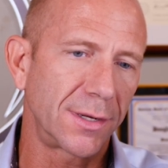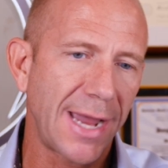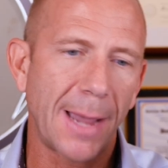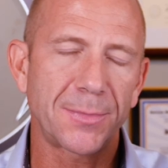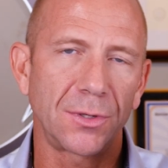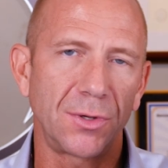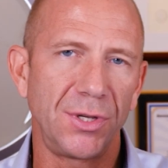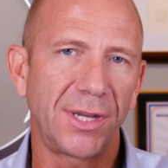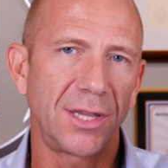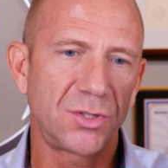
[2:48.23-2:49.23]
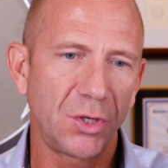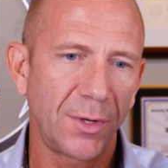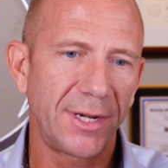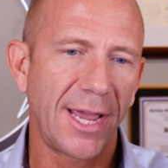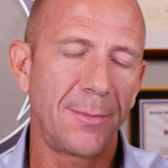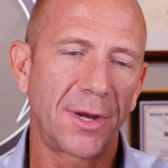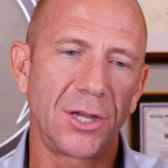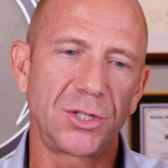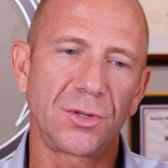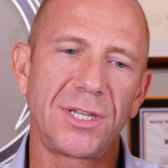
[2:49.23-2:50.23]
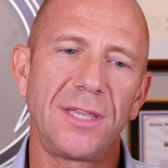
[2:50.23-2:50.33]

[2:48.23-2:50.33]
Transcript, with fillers: capsule and you get two a day because you'll see